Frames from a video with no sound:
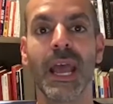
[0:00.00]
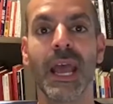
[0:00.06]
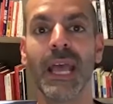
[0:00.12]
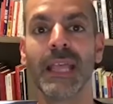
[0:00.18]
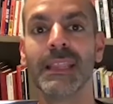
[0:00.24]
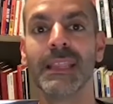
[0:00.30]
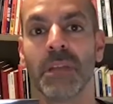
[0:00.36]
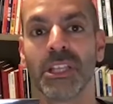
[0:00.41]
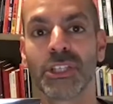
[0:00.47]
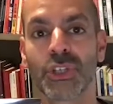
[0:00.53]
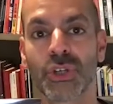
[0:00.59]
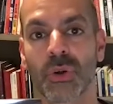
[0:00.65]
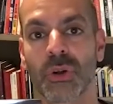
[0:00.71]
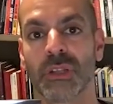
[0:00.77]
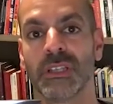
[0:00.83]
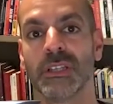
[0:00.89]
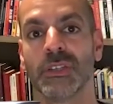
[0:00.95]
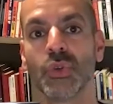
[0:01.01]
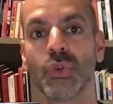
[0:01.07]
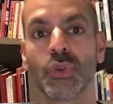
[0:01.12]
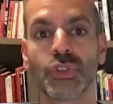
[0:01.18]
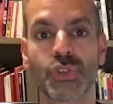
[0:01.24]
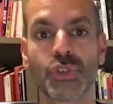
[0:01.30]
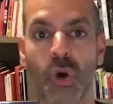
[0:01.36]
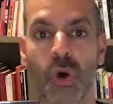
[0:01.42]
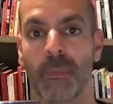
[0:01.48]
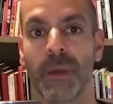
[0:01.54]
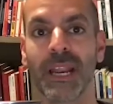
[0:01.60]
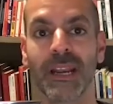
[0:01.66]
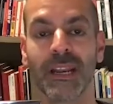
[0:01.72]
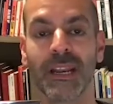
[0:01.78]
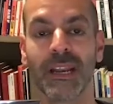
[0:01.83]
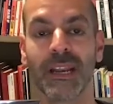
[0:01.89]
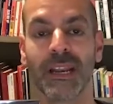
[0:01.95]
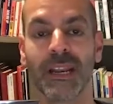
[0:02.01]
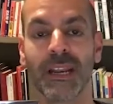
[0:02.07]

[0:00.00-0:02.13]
And the maturity to show up at an